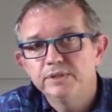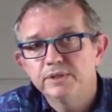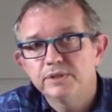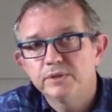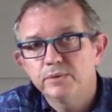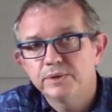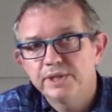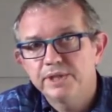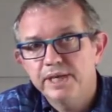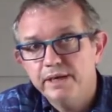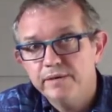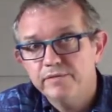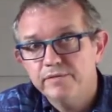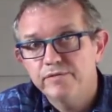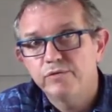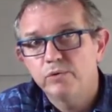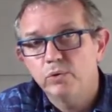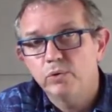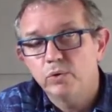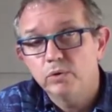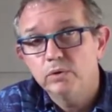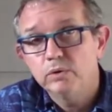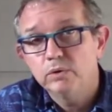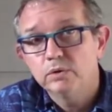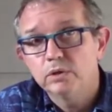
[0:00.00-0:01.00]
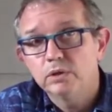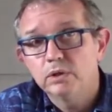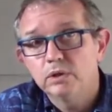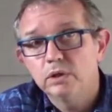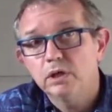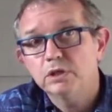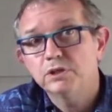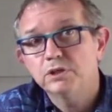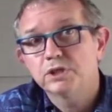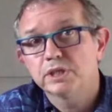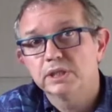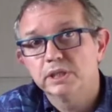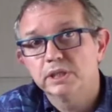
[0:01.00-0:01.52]
So therefore,
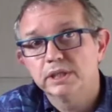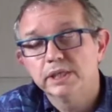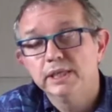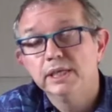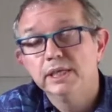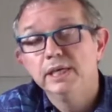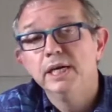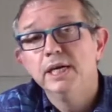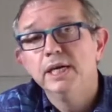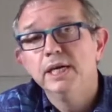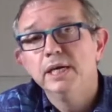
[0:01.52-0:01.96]
logically,